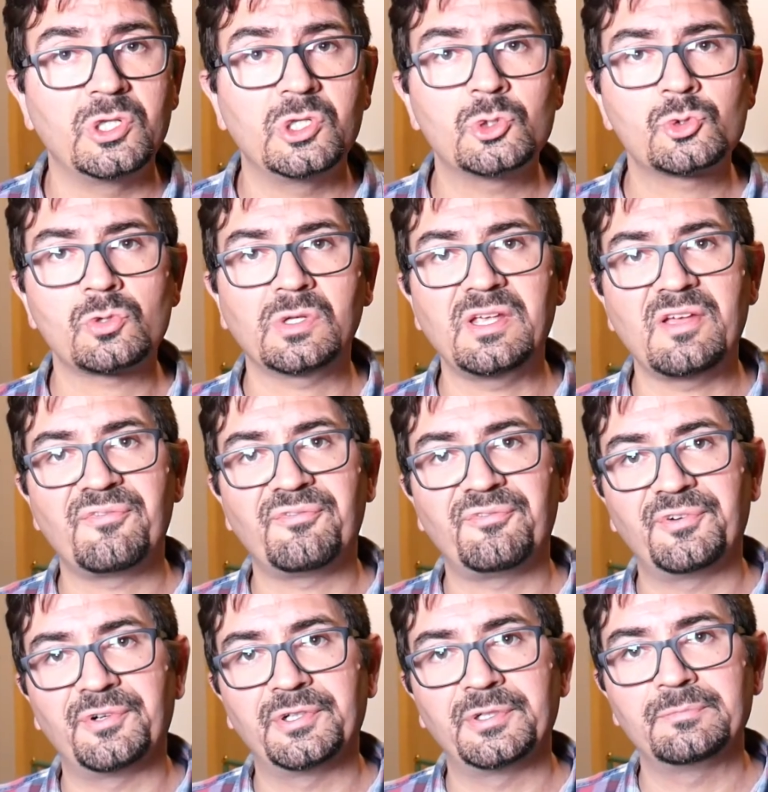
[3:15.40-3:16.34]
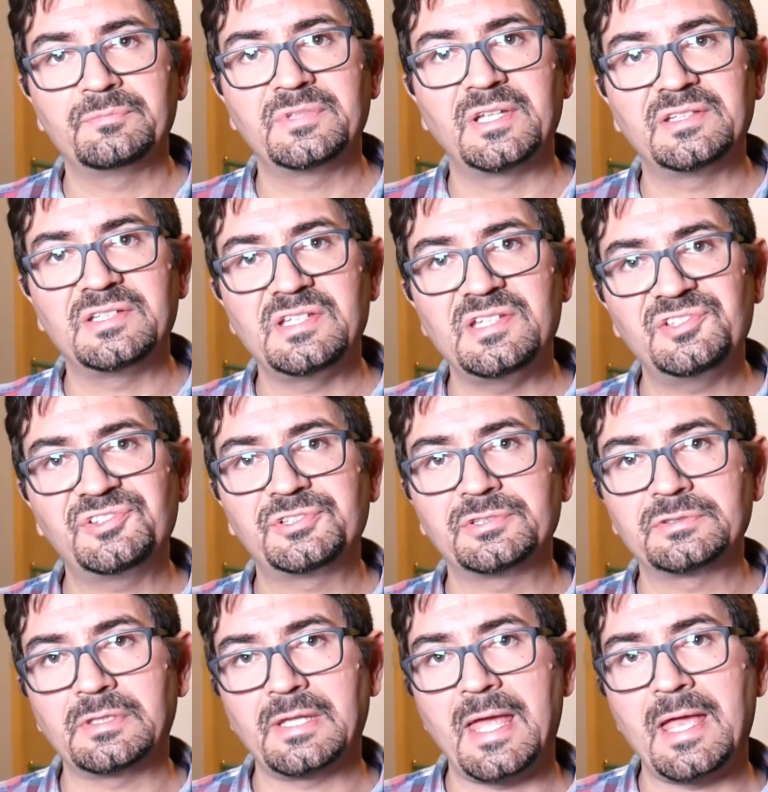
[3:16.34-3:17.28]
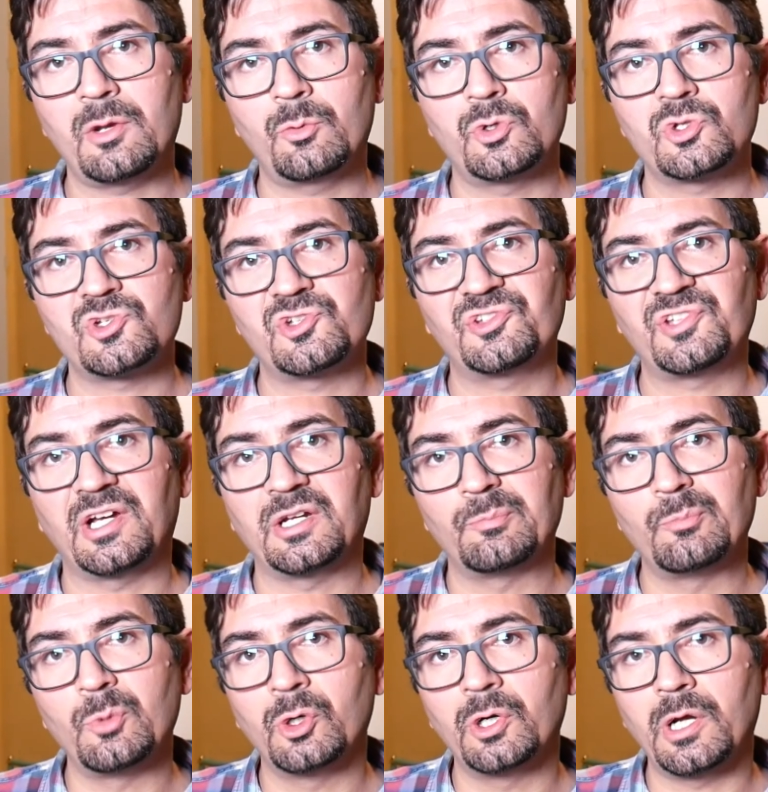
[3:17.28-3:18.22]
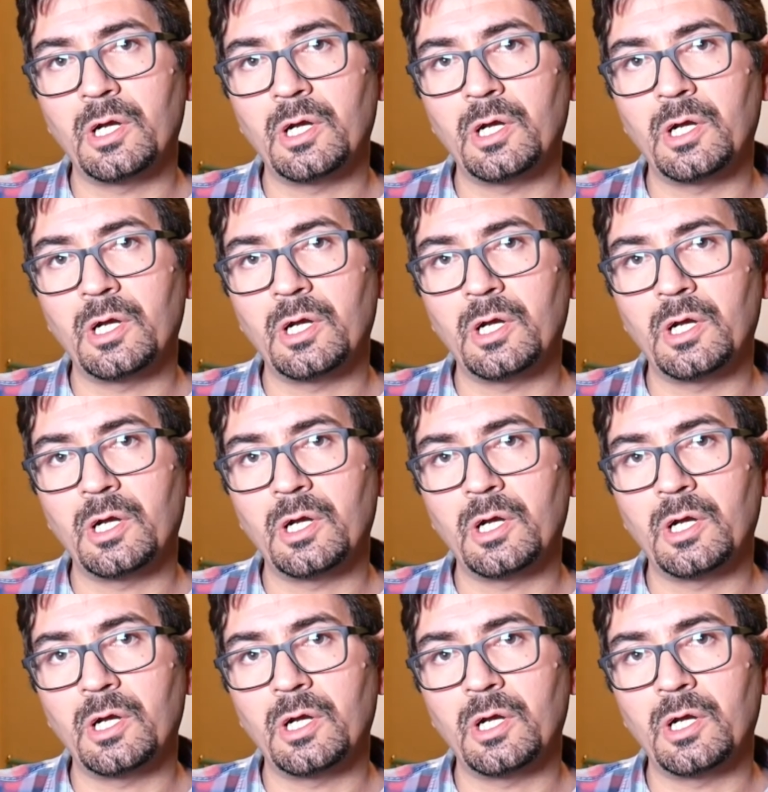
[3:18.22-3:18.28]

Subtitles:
usually affirm that the Eastern languages are more